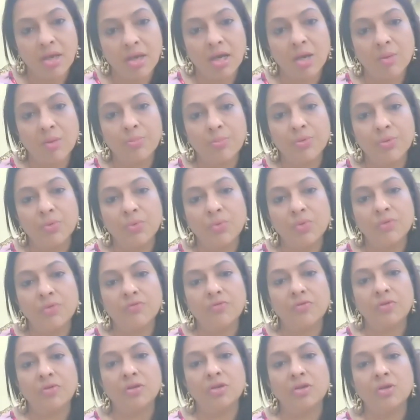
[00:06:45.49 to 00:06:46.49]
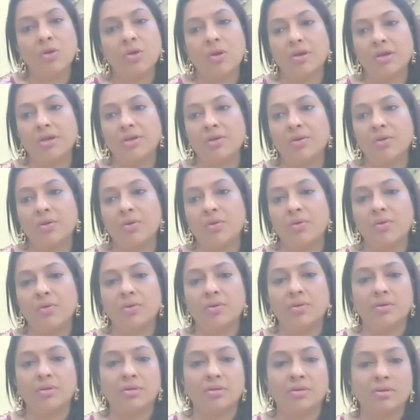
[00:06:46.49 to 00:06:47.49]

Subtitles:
a beautiful corridor